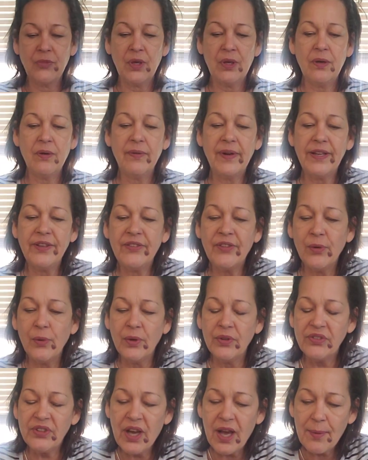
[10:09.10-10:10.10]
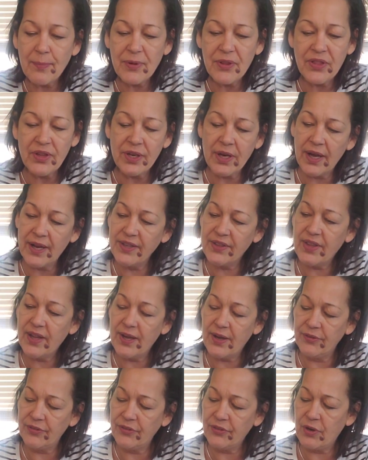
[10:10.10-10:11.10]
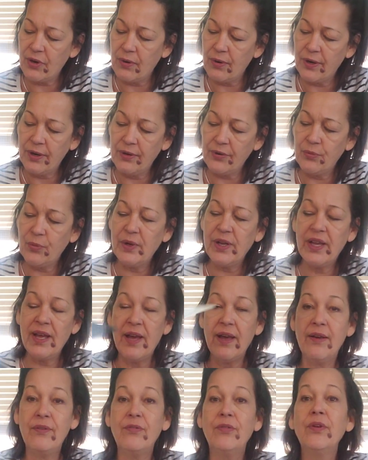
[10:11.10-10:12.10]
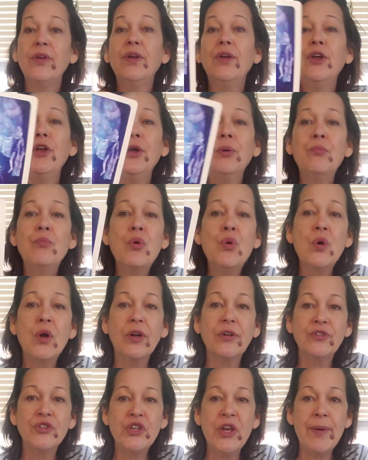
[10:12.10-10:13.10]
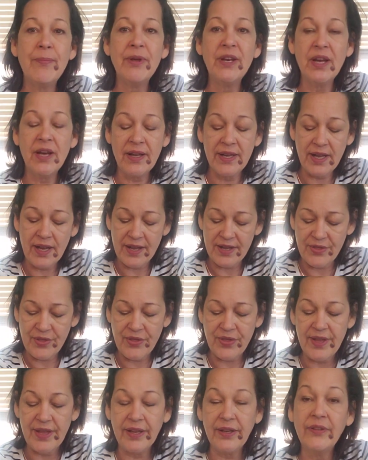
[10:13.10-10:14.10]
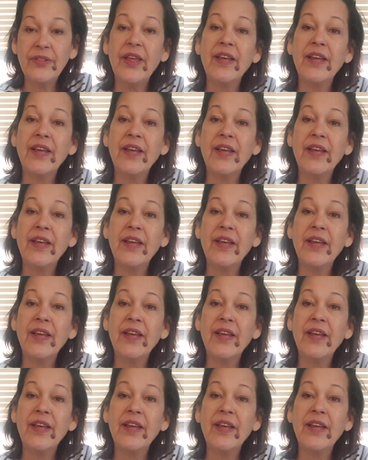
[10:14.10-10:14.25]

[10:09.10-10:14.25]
All right, so on top of the ninth house card, we have more Gemini, I think.